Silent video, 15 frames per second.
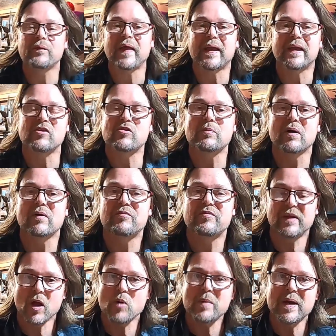that into my
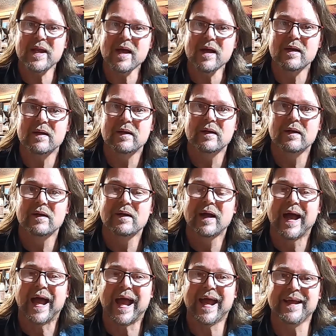filometer
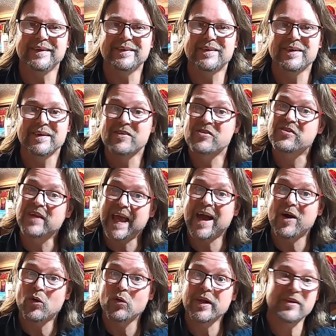and see
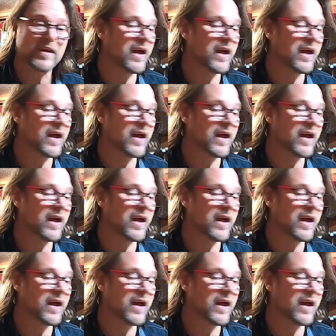how good it